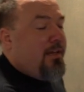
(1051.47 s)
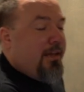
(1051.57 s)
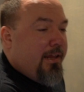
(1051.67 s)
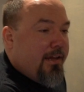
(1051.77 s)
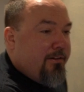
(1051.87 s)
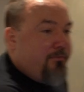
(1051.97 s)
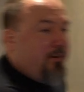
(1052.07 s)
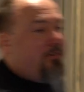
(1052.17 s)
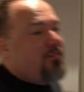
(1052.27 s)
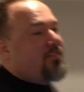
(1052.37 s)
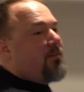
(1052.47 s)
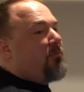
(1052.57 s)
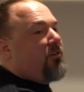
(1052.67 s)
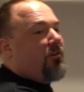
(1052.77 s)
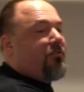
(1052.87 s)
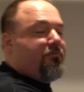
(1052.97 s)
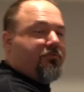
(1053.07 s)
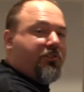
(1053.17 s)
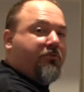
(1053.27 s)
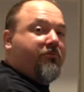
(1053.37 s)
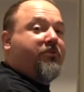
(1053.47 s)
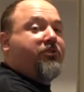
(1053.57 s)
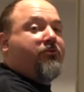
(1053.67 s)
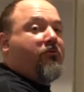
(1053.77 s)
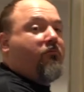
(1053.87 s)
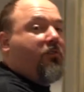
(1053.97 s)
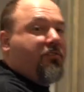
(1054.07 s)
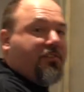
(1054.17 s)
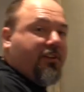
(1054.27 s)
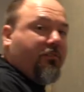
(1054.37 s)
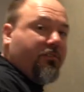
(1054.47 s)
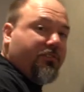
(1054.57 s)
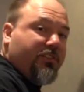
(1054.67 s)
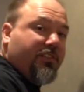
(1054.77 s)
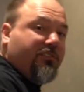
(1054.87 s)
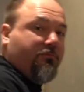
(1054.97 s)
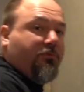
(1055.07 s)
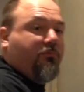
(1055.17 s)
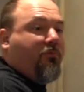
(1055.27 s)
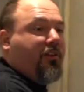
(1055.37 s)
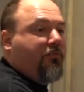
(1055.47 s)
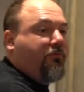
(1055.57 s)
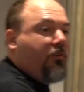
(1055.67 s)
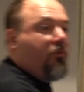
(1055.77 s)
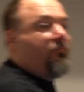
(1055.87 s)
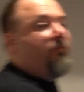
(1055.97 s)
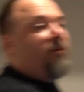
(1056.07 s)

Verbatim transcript: And very similar to the short ones, they're all sealed with weather foam.